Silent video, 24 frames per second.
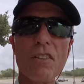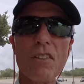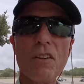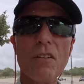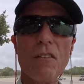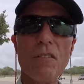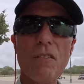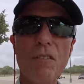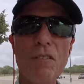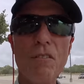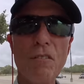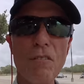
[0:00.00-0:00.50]

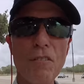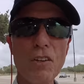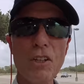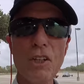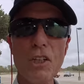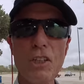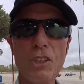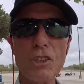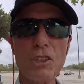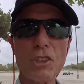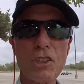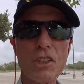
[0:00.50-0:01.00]
the
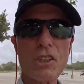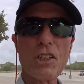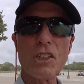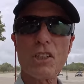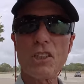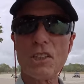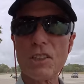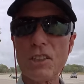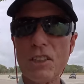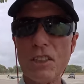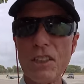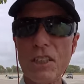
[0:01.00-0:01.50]
fish
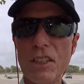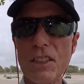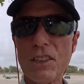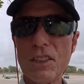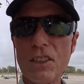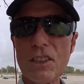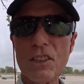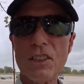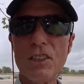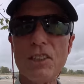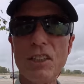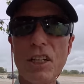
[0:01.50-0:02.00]
cleaning
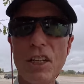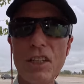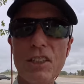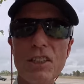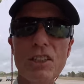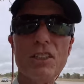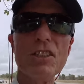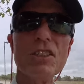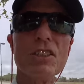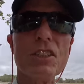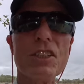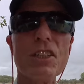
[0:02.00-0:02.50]

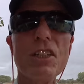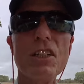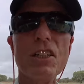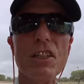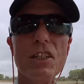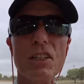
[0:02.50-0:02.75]
station